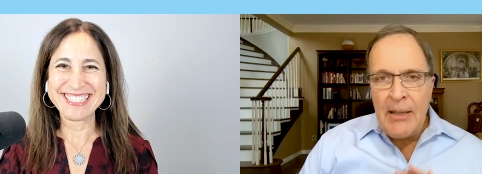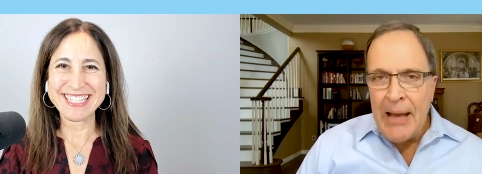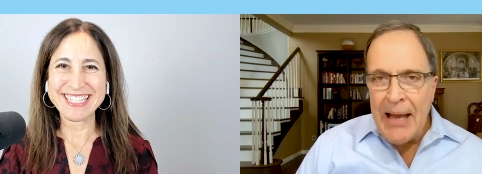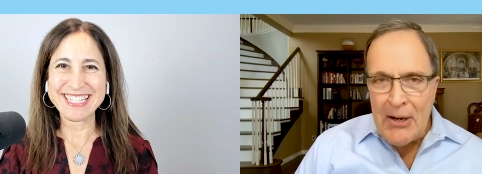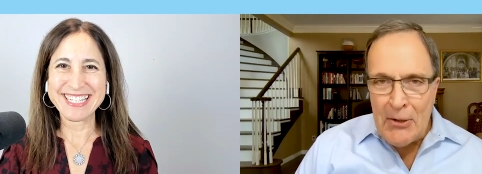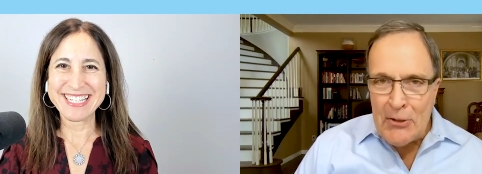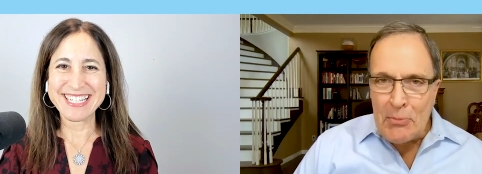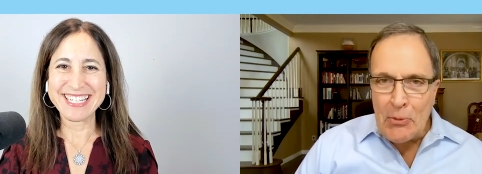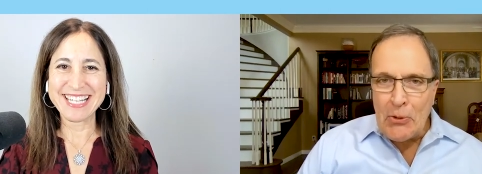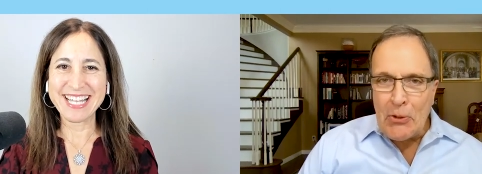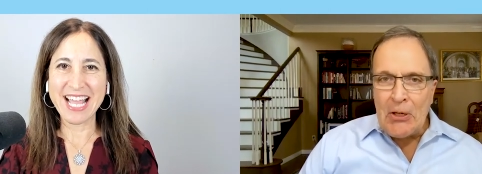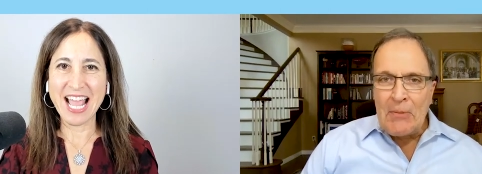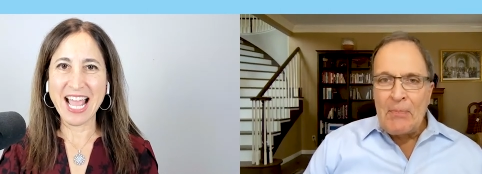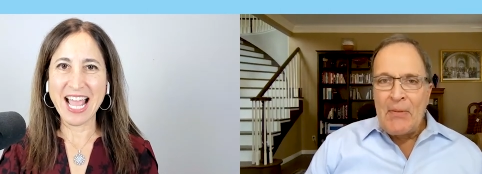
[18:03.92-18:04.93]
Speaker 1: matters
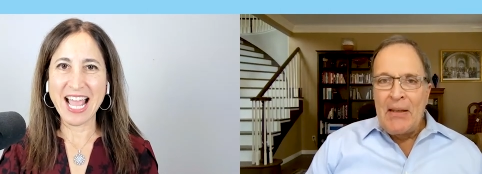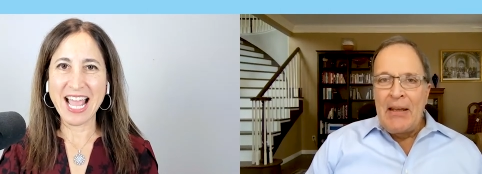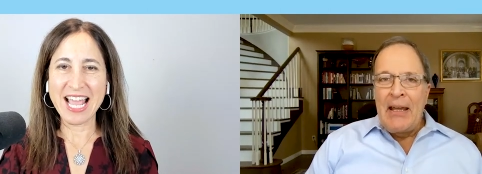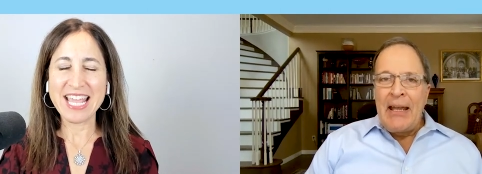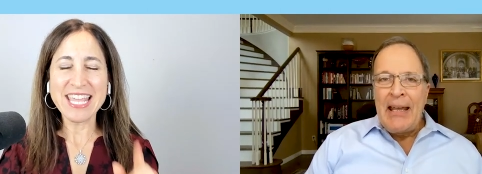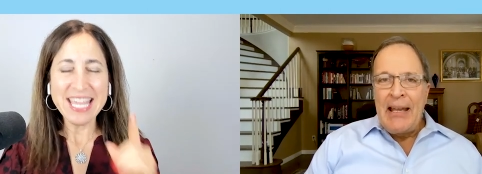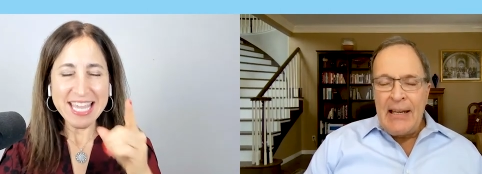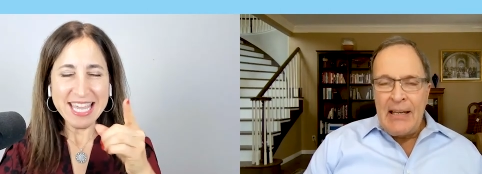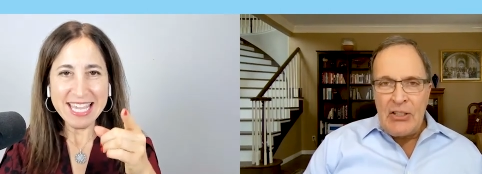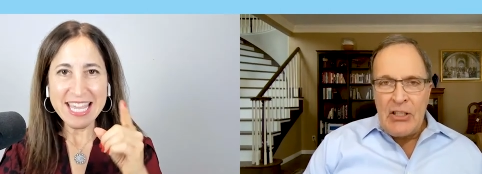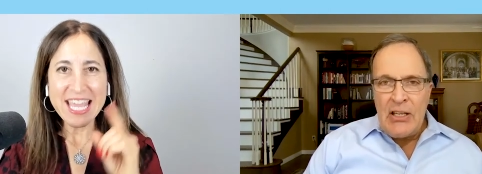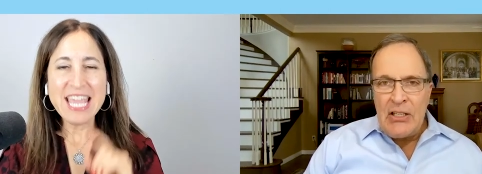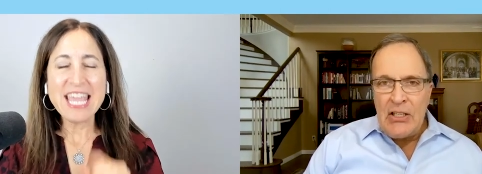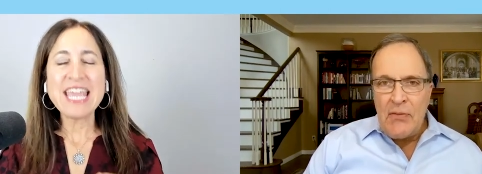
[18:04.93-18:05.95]
more. And
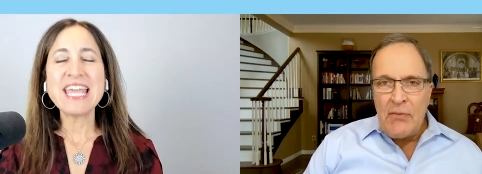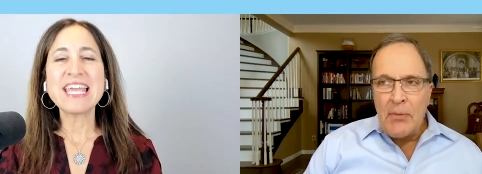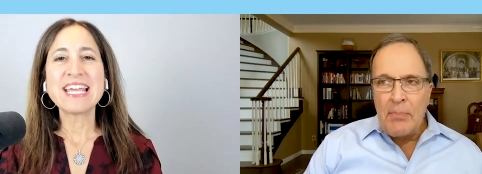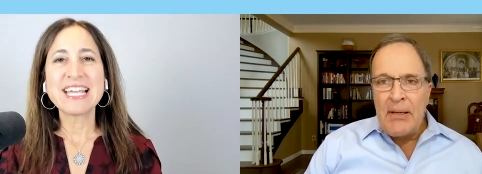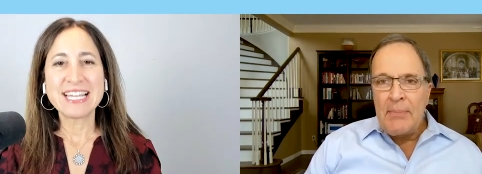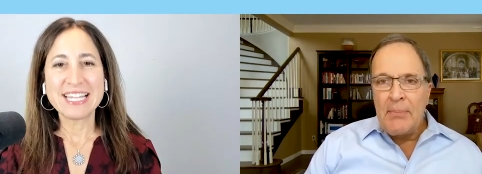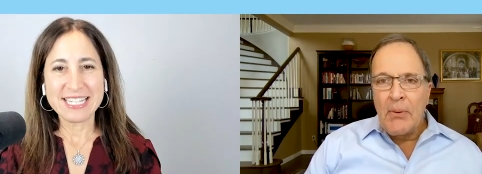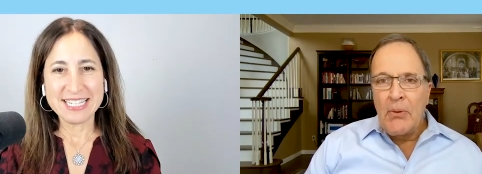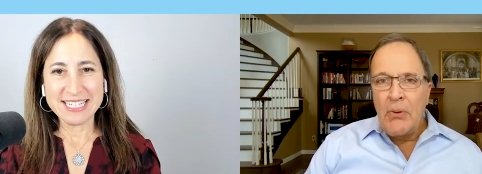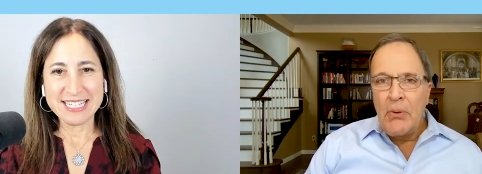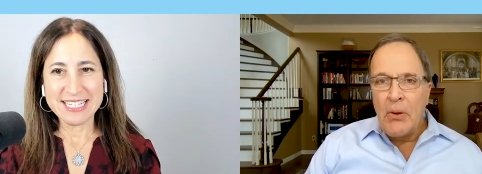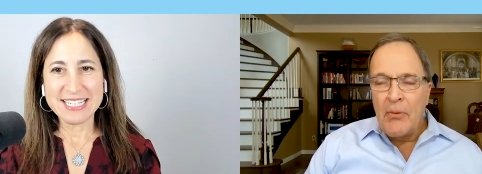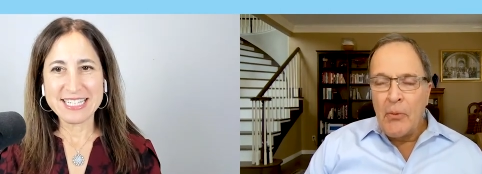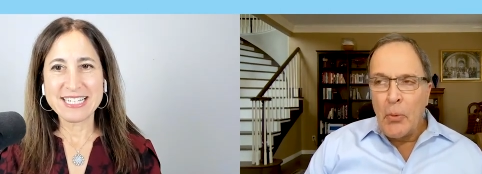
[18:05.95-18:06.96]
it's easy for people
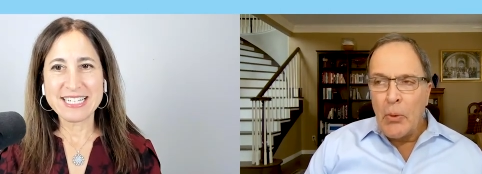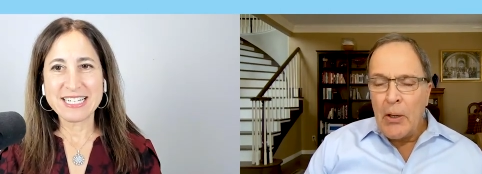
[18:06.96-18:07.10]
who are